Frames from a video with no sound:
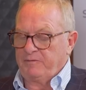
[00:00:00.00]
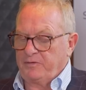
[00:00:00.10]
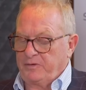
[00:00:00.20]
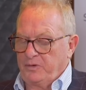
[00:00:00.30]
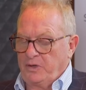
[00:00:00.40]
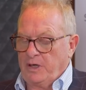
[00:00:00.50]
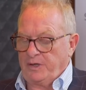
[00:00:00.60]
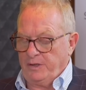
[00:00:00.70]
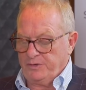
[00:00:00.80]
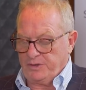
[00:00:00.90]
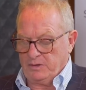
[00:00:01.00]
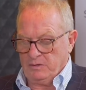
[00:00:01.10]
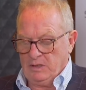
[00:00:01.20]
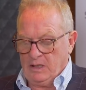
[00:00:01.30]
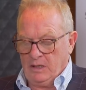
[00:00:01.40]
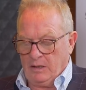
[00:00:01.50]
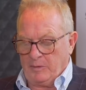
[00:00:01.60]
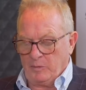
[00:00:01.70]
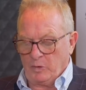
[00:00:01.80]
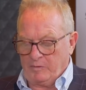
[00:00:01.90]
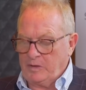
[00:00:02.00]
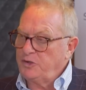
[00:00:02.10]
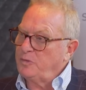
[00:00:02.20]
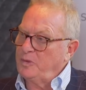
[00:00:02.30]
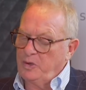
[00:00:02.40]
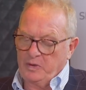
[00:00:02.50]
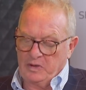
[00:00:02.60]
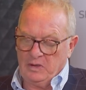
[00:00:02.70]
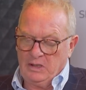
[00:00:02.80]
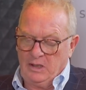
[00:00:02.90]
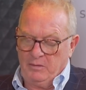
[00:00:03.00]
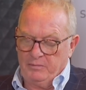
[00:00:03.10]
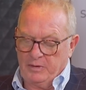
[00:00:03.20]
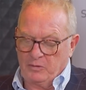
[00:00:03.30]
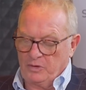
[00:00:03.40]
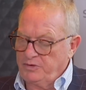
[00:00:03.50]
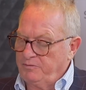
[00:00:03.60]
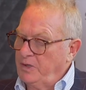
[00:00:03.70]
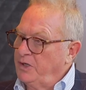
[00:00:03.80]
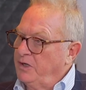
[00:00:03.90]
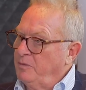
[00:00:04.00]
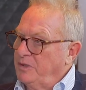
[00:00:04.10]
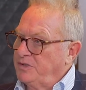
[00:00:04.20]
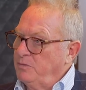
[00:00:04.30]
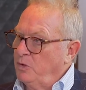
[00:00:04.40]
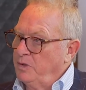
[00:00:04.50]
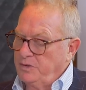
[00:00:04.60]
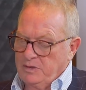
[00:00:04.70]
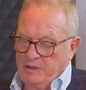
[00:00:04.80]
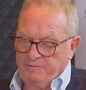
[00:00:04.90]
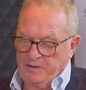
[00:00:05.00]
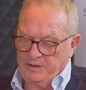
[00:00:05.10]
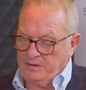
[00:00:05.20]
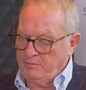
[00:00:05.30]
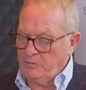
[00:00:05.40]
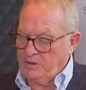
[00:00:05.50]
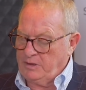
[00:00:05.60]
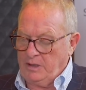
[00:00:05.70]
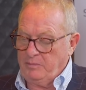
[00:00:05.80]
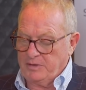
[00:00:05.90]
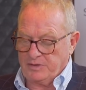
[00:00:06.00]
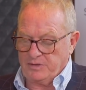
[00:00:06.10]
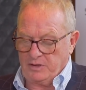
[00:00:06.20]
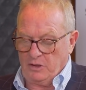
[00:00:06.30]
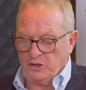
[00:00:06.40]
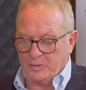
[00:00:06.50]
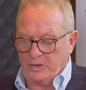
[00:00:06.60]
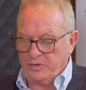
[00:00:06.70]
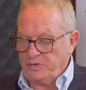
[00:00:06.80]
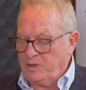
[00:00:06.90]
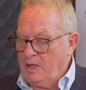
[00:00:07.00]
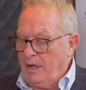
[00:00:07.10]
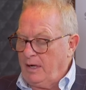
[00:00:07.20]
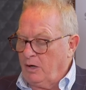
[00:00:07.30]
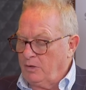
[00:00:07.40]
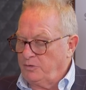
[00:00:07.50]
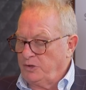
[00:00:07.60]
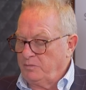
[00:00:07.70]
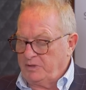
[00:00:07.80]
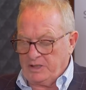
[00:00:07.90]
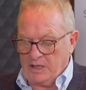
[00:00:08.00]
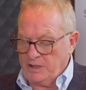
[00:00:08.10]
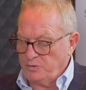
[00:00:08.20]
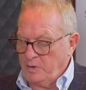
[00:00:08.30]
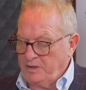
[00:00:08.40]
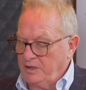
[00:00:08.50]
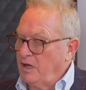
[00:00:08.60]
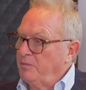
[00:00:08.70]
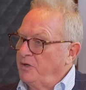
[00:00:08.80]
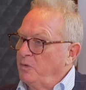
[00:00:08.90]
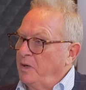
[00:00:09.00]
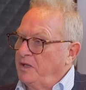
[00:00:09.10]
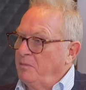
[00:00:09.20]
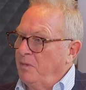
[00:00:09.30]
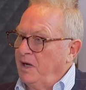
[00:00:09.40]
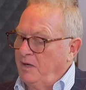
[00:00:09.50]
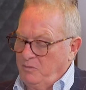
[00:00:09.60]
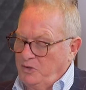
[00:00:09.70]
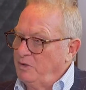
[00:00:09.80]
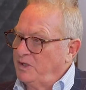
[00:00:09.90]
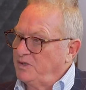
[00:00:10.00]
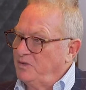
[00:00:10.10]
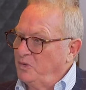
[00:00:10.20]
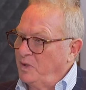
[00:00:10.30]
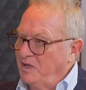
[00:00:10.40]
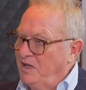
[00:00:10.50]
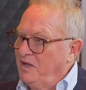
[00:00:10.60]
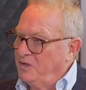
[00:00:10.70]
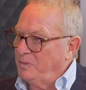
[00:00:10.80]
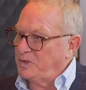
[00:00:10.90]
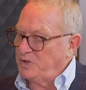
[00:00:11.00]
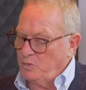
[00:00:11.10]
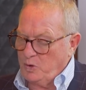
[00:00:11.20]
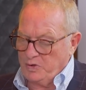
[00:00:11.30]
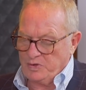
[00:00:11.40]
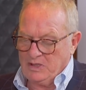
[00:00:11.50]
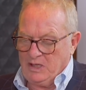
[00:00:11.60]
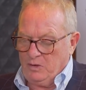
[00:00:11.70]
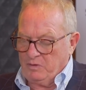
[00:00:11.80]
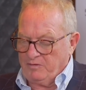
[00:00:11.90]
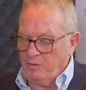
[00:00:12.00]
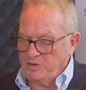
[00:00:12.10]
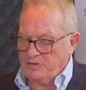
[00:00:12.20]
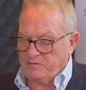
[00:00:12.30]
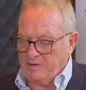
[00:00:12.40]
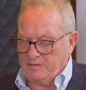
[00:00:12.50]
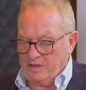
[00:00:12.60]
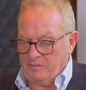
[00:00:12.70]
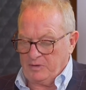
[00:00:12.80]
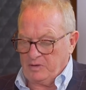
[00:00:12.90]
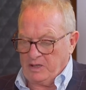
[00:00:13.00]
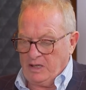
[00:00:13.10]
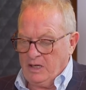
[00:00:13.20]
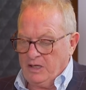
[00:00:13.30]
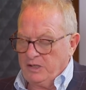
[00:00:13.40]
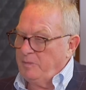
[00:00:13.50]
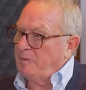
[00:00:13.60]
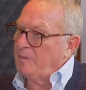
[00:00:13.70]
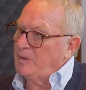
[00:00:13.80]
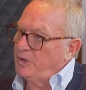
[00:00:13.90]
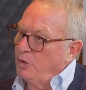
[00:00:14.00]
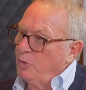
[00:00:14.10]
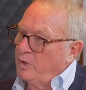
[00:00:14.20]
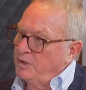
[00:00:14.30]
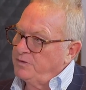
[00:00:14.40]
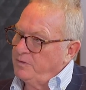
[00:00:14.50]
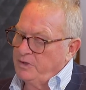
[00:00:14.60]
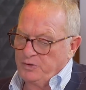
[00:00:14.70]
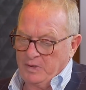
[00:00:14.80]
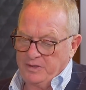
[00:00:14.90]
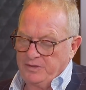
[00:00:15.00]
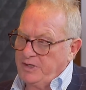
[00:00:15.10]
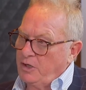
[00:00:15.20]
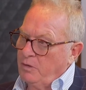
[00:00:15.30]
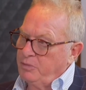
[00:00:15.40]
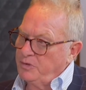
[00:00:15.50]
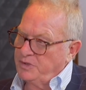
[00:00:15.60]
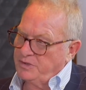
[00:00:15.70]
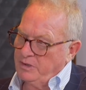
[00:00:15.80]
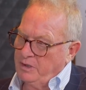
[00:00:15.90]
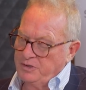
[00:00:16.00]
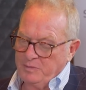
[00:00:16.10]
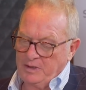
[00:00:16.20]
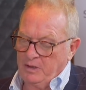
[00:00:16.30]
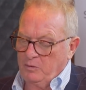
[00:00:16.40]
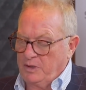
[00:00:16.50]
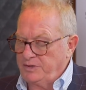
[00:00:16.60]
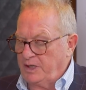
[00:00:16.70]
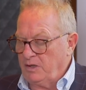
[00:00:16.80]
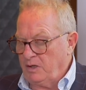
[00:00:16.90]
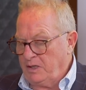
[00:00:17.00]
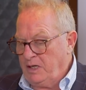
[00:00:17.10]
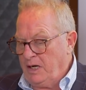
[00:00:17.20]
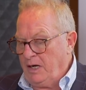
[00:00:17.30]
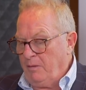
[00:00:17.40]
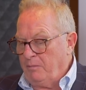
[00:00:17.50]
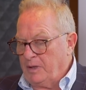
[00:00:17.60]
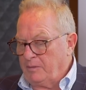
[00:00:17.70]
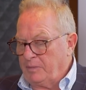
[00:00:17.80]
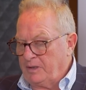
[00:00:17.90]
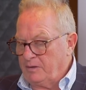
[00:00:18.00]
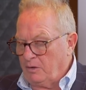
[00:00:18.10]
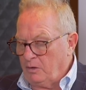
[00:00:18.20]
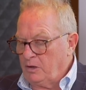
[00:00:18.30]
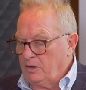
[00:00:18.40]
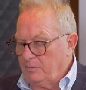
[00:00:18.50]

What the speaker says: for 30-odd years here. I mean, we're very entrepreneurial, but we're also very good at the bricks and mortars. And I find in any business, the entrepreneurs shouldn't be the guys running the company or running the mine when you're actually doing the bricks and mortars. We've always had that ability to be prepared to go where others fear to tread, to take on projects that others might not want to take on, but all